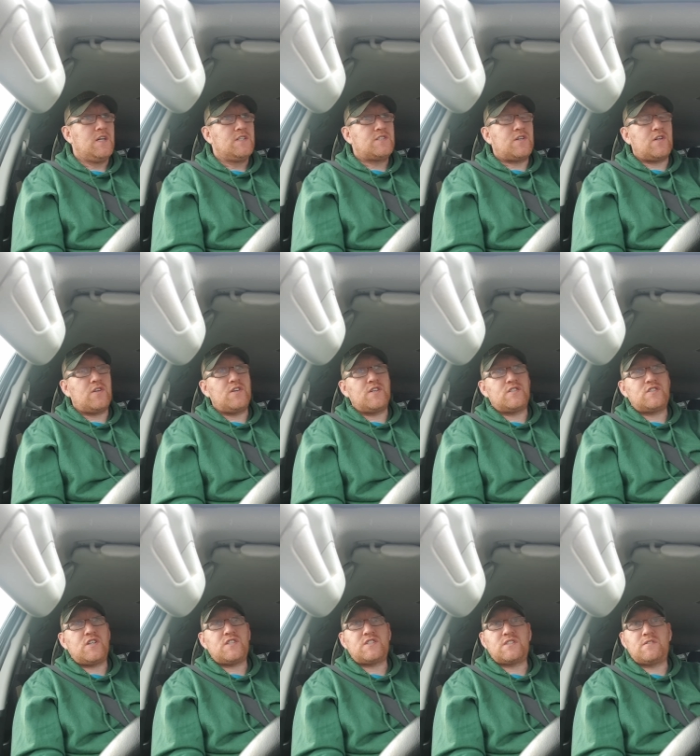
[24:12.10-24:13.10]
So look,
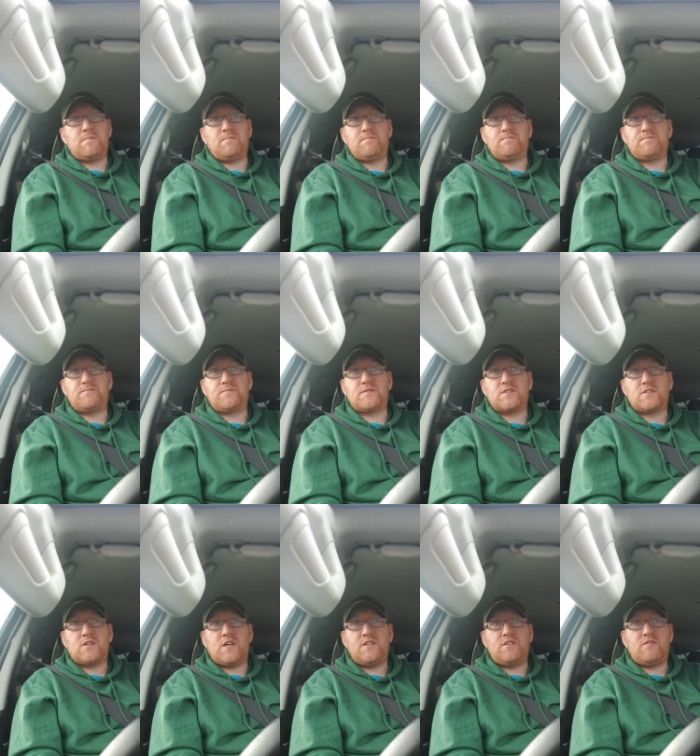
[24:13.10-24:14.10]
just
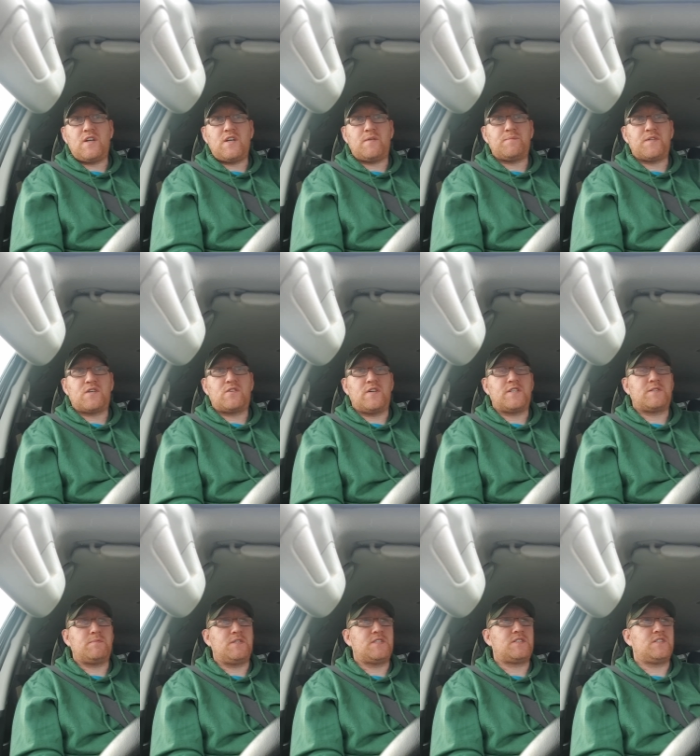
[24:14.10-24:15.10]
in the run up to
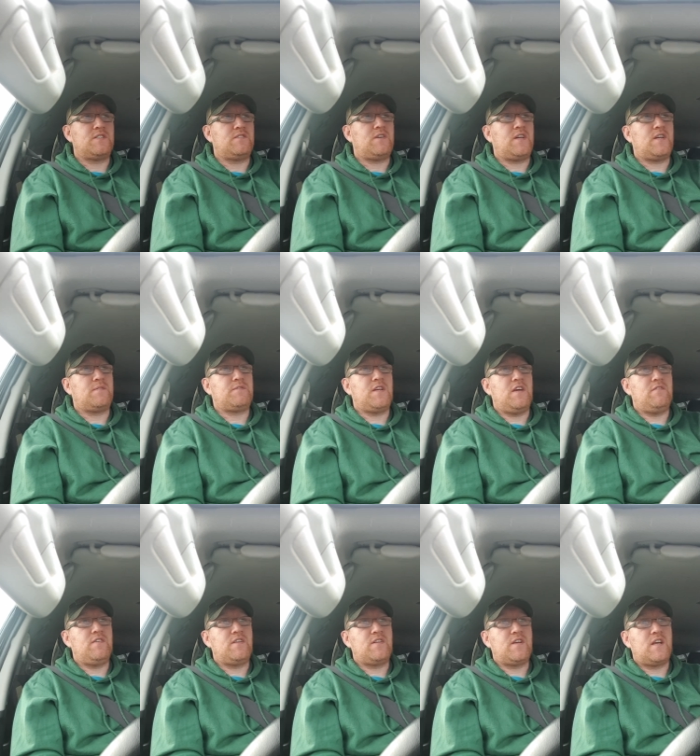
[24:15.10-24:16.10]
Christmas and the run up to
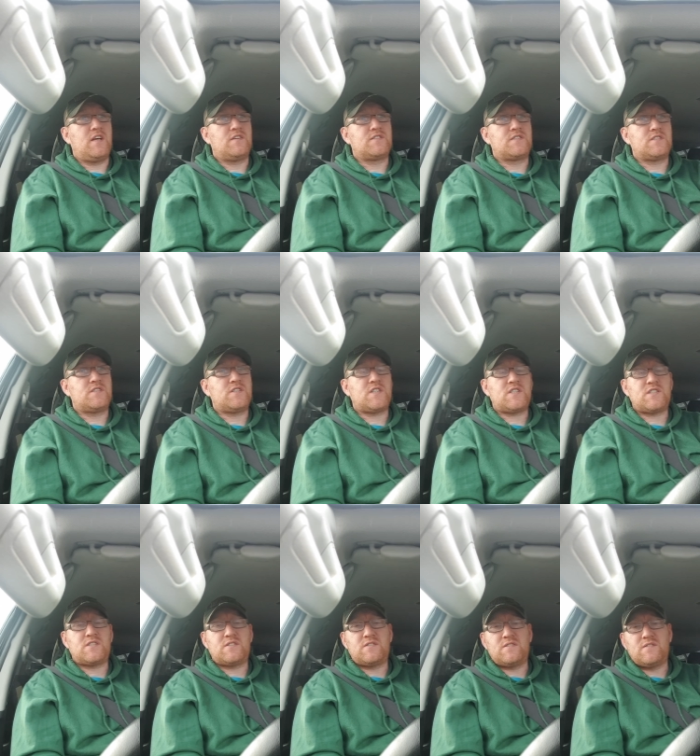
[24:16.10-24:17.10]
everything else,
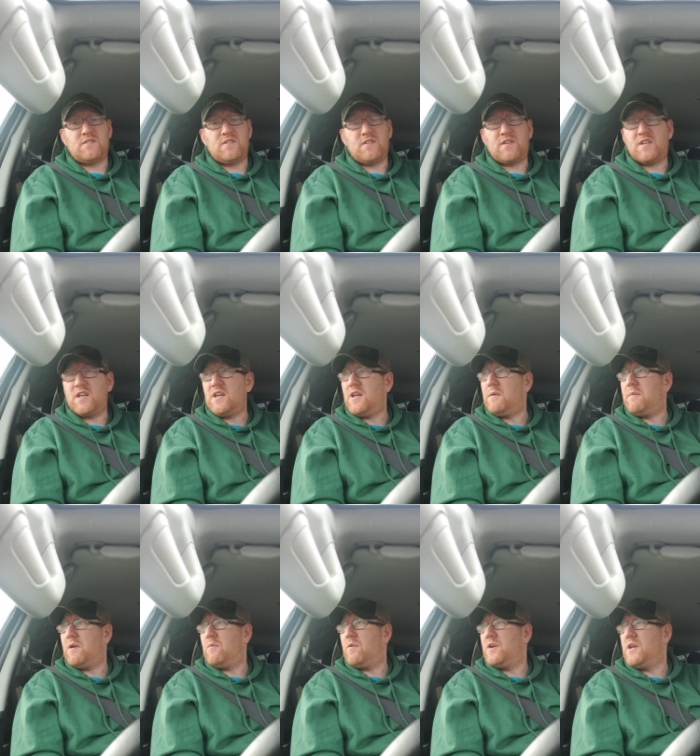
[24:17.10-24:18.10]
just think
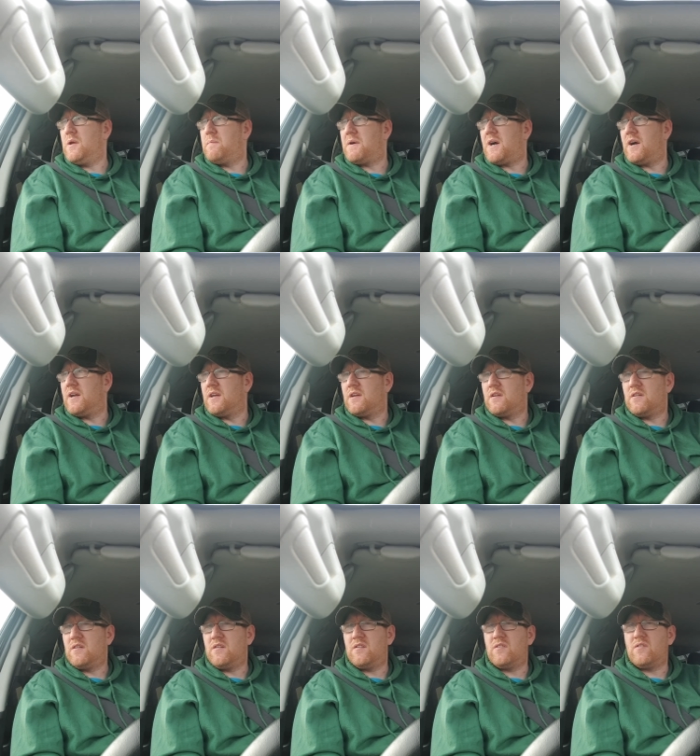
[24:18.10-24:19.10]
about what you buy.
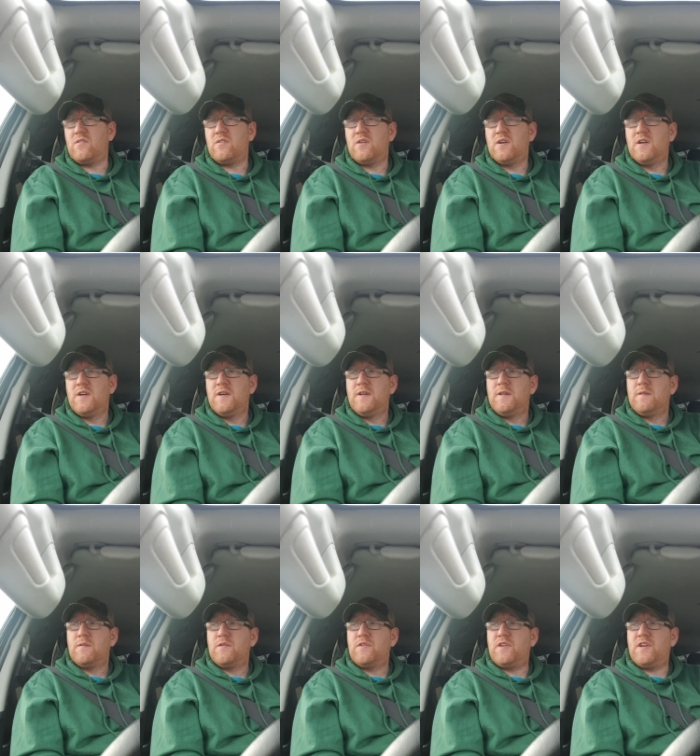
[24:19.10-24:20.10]
You know,
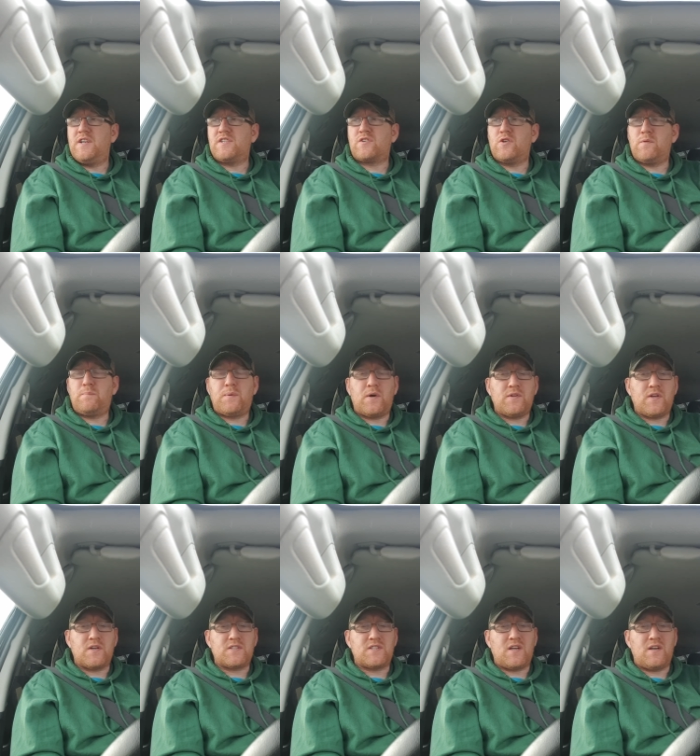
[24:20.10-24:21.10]
there is good
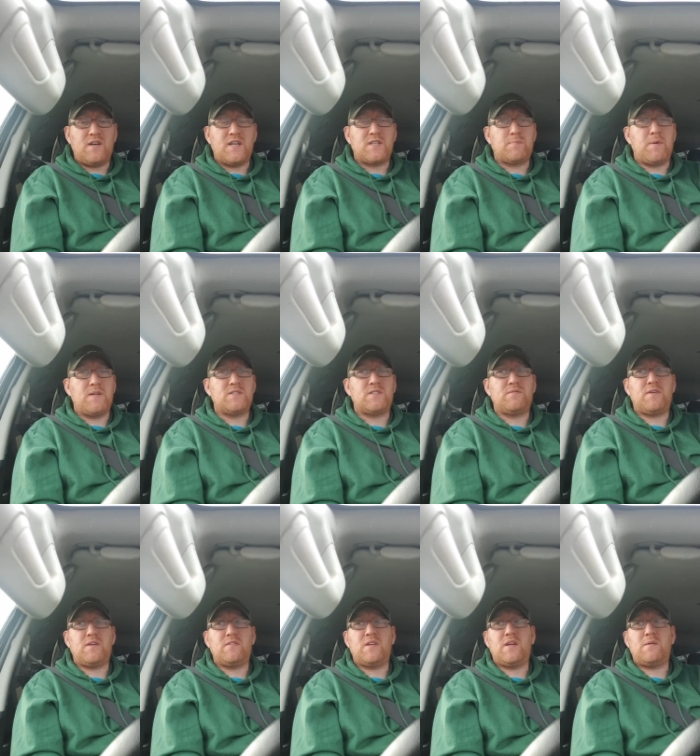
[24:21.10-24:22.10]
products that are expensive
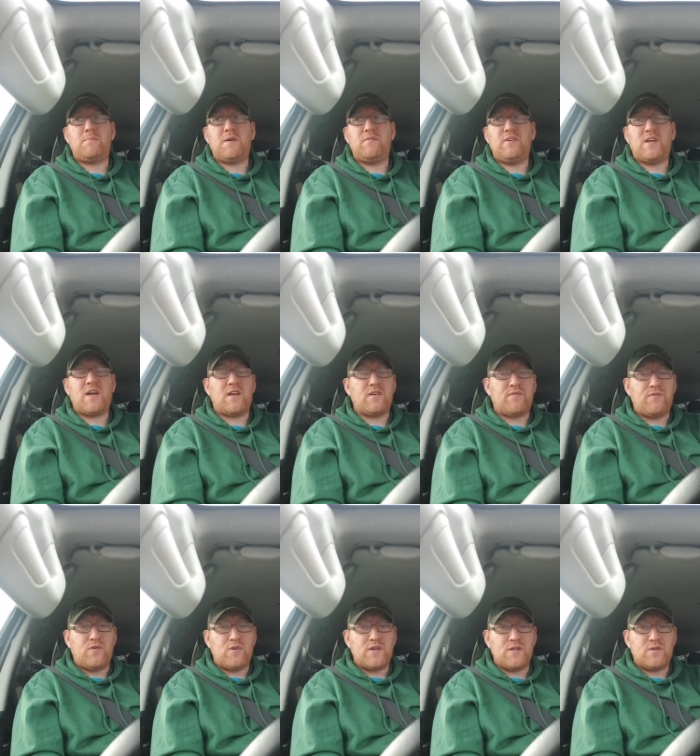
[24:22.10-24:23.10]
out there, but if you can't
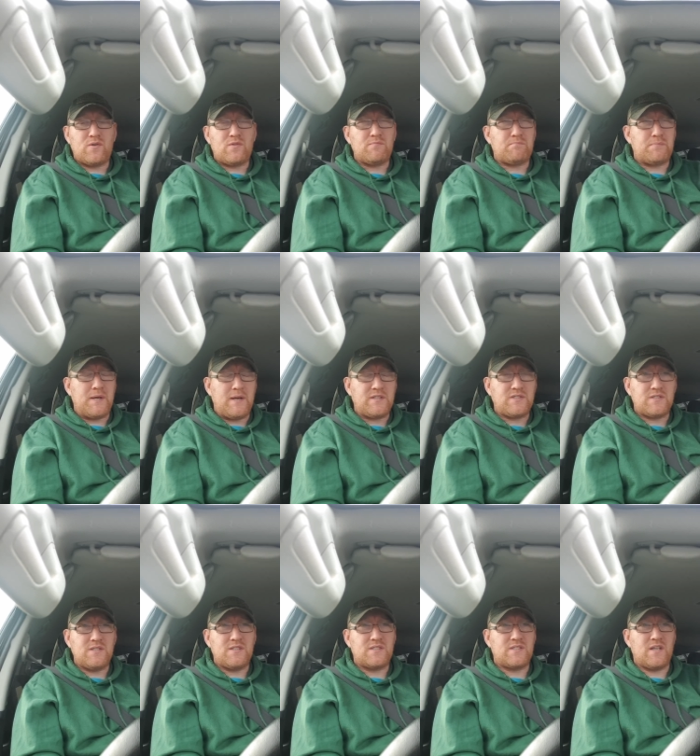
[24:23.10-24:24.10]
afford it, don't pressure
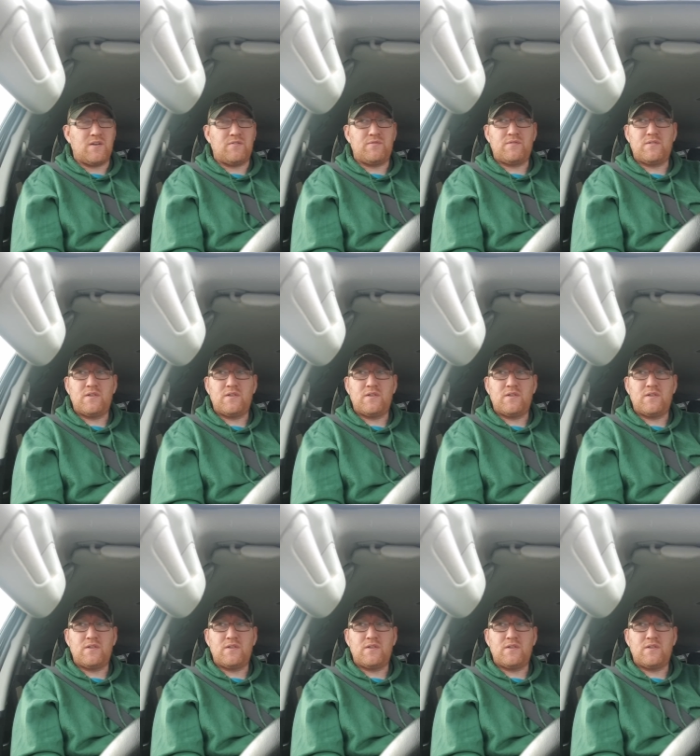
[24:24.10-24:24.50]
yourself.